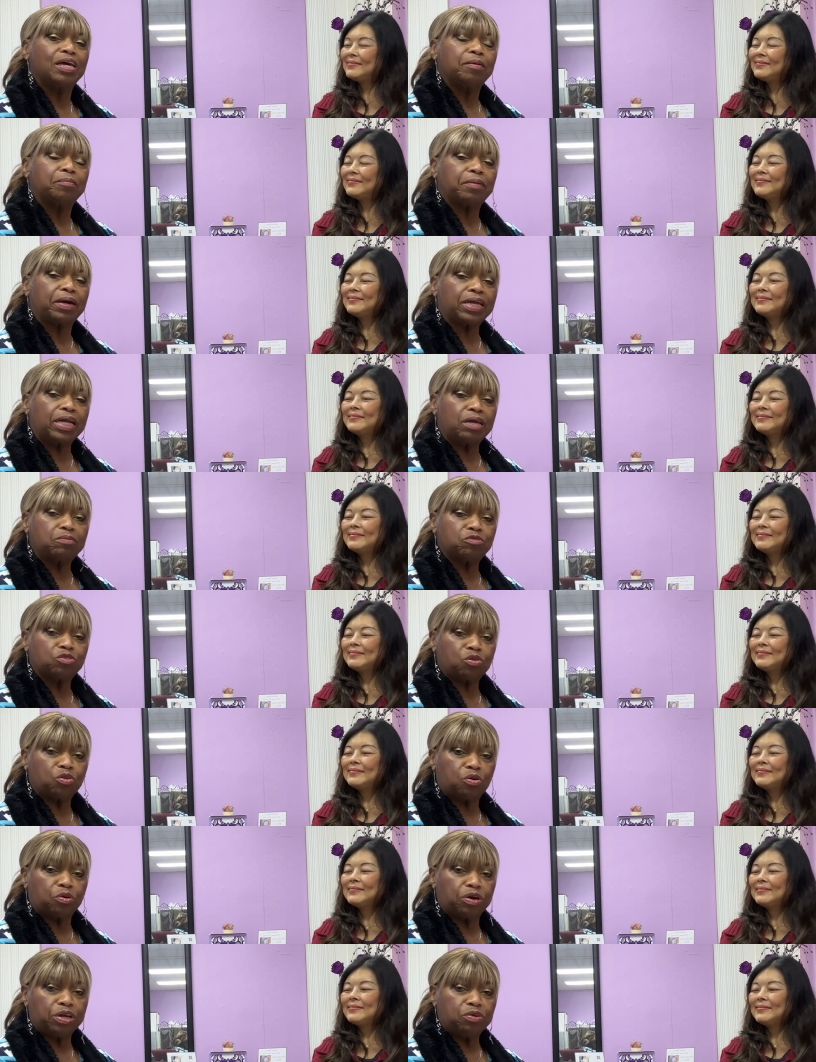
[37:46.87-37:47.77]
Speaker 1: My name is
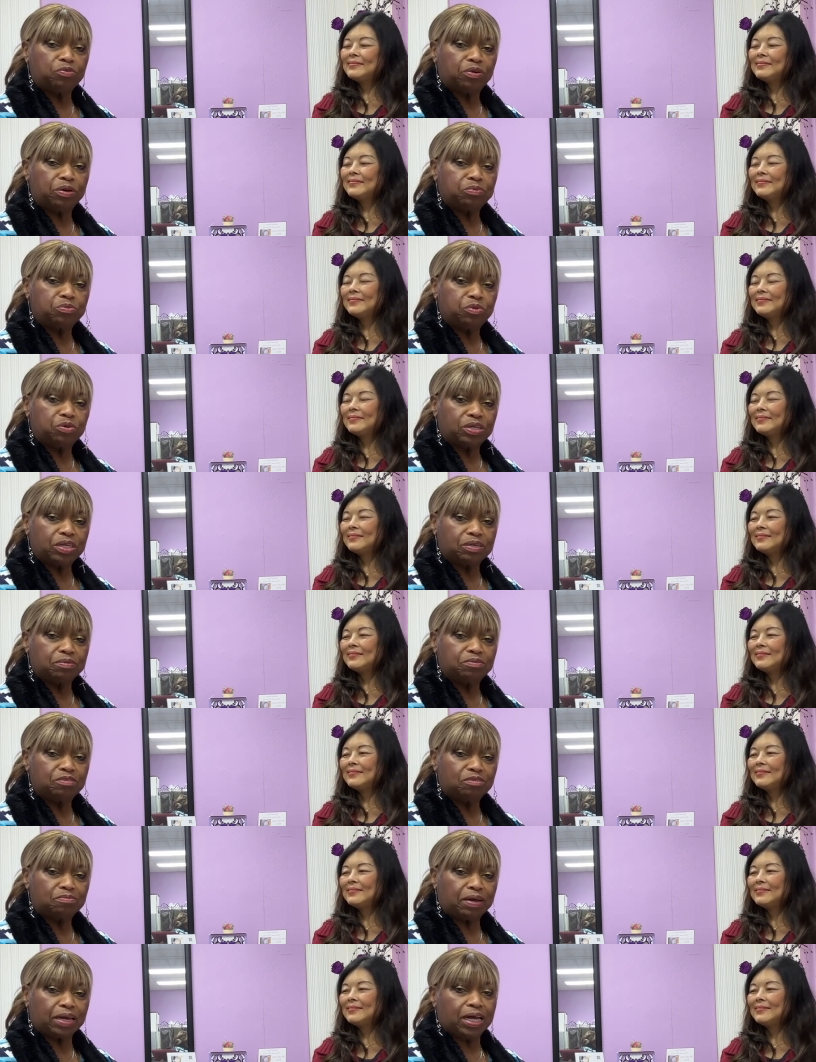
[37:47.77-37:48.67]
Gloria Webb
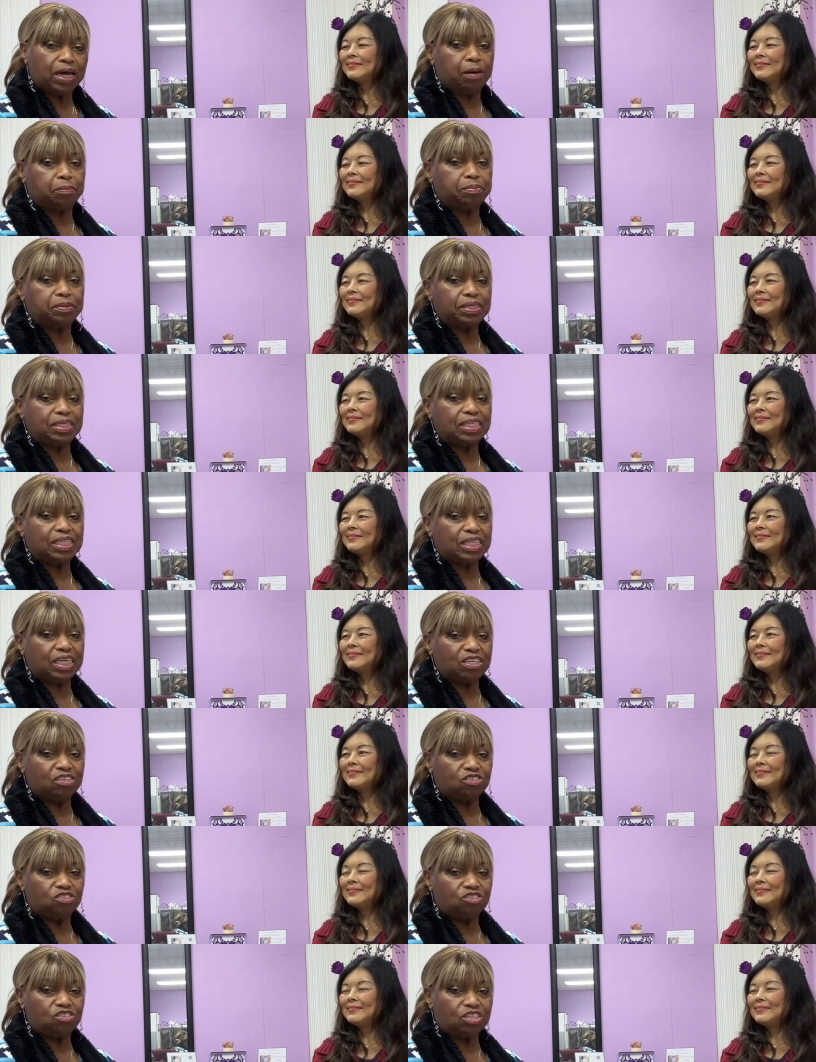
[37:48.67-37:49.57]
Williams. My company is
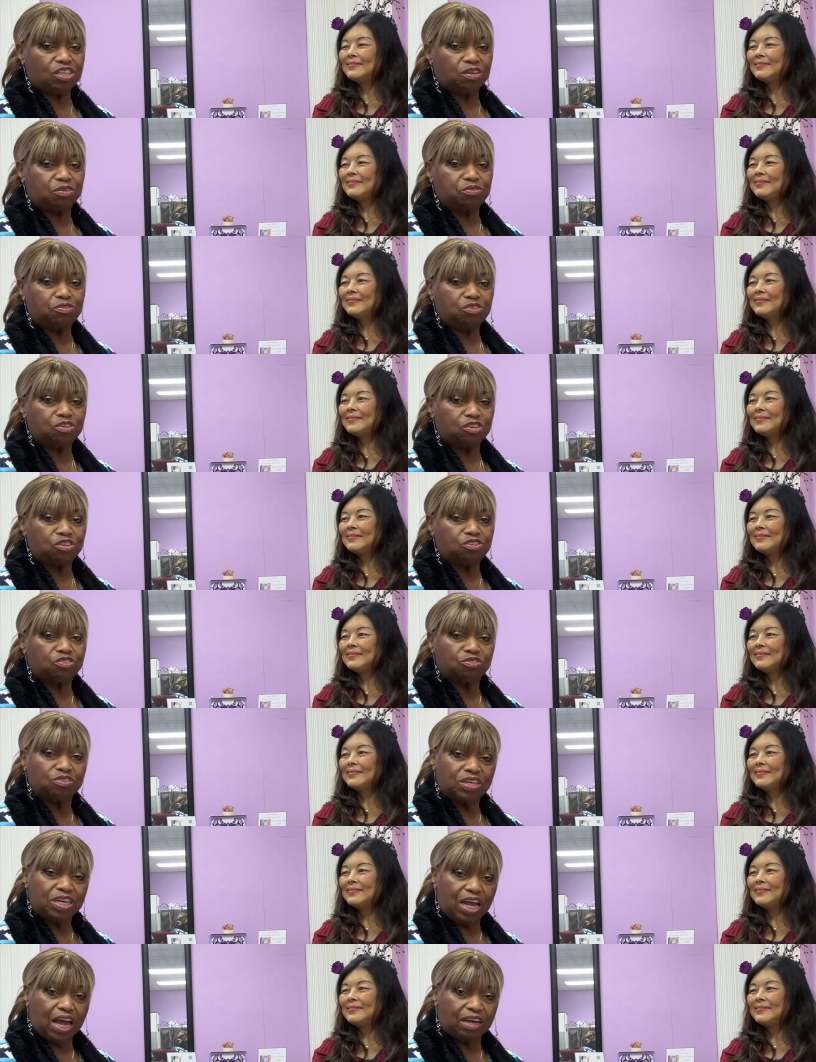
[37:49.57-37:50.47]
Ancient Stones
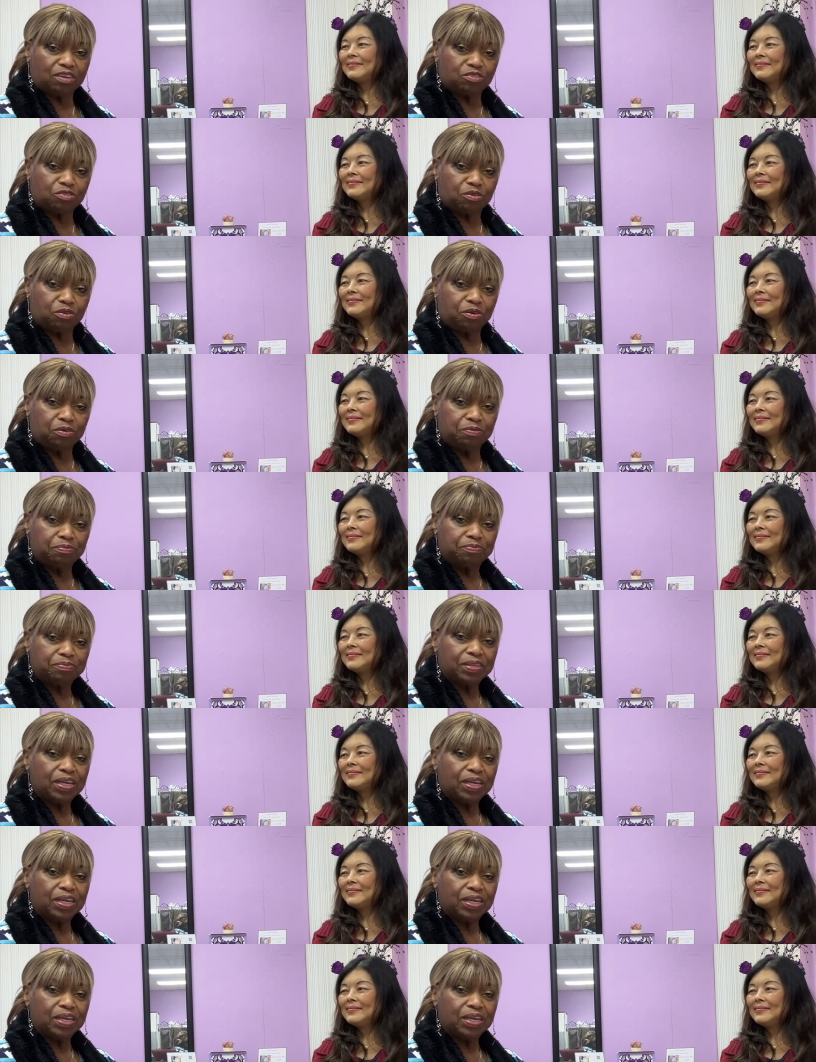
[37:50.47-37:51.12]
Nurturing Natural.